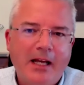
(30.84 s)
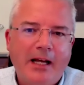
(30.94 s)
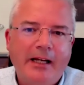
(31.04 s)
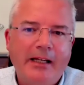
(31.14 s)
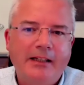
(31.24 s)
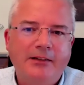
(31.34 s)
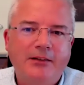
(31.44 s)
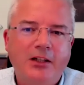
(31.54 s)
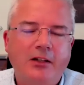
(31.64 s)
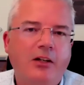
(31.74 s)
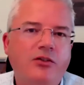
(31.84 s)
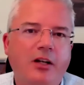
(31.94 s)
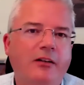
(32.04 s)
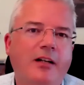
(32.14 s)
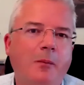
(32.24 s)
And you can share
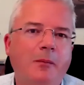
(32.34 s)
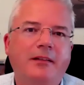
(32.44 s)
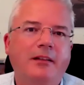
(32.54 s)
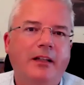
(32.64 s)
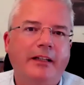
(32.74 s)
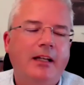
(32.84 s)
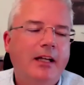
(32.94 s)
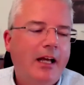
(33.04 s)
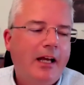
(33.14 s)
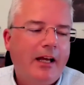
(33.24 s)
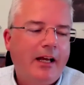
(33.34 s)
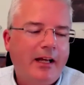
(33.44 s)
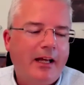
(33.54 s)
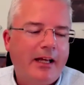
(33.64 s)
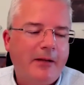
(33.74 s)
your comments
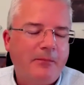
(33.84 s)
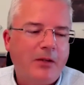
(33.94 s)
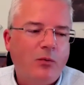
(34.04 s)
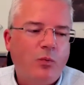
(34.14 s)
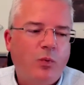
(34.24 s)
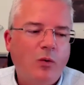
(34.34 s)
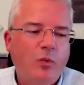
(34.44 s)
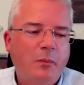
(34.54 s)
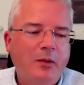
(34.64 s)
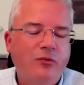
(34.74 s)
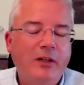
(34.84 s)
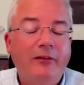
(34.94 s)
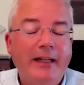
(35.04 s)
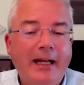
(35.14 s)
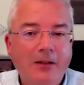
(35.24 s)
what will be really,
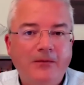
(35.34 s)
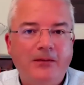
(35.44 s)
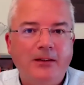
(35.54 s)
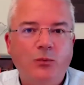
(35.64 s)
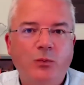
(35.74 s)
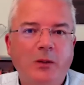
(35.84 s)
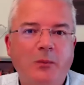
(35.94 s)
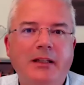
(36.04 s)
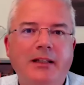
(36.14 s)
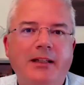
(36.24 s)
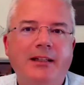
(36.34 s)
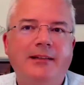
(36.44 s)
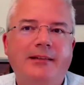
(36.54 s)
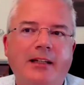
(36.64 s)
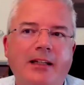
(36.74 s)
really helpful
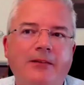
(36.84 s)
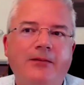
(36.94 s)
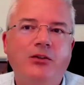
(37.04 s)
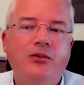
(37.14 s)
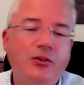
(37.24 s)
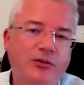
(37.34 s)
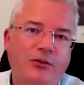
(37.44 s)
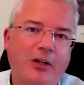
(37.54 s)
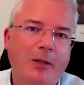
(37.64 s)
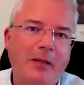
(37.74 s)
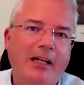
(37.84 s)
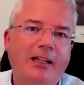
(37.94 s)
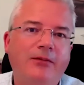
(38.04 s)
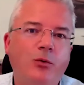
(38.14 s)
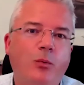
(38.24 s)
is that if you do subscribe and
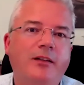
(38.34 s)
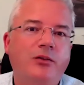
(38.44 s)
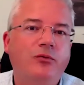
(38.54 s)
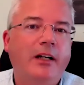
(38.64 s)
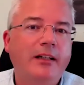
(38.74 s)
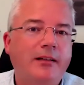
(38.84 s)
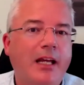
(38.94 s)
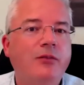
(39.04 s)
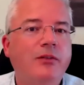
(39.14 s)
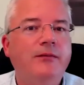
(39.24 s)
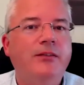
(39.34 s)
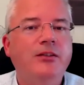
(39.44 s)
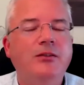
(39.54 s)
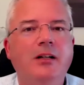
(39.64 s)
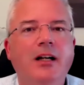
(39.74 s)
if you were to write a
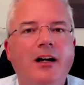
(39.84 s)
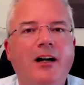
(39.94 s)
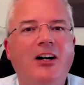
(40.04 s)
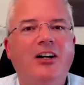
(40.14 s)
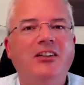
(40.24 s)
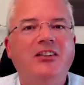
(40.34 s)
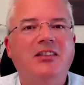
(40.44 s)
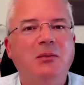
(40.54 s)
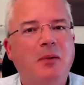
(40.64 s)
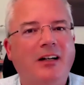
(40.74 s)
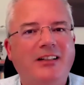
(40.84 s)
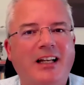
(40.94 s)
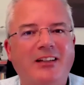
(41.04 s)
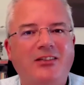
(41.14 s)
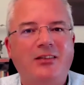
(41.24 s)
review on the
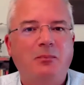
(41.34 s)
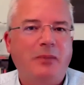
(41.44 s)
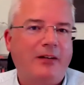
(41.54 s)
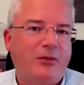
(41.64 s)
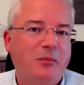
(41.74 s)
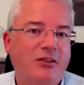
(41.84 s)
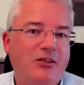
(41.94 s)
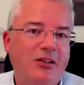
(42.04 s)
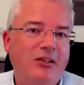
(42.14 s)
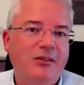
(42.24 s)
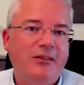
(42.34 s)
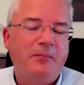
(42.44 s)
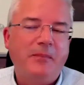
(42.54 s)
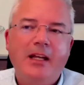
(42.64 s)
podcast platform that you use,